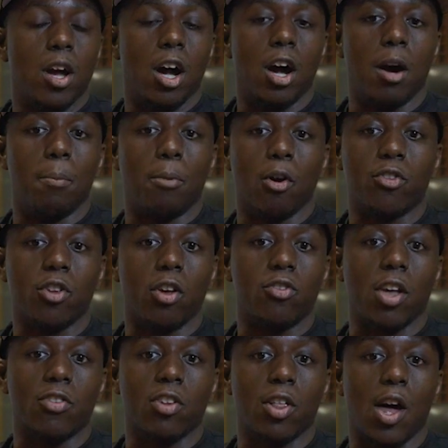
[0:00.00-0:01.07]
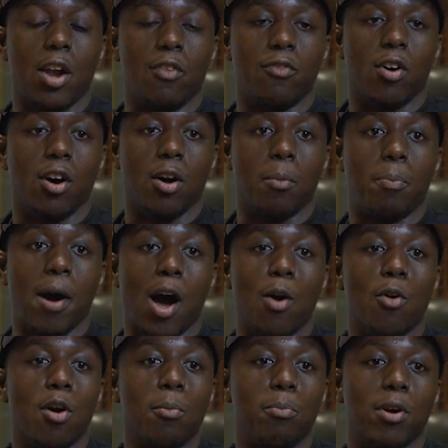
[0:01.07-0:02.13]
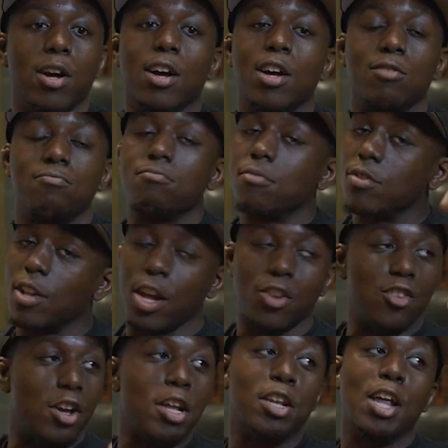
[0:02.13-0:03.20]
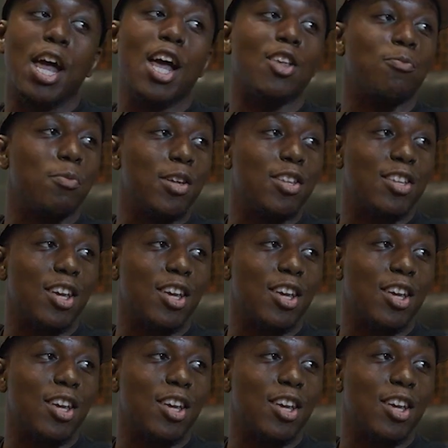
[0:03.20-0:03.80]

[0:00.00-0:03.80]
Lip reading: Barcelos has a lot of power, but That chin has been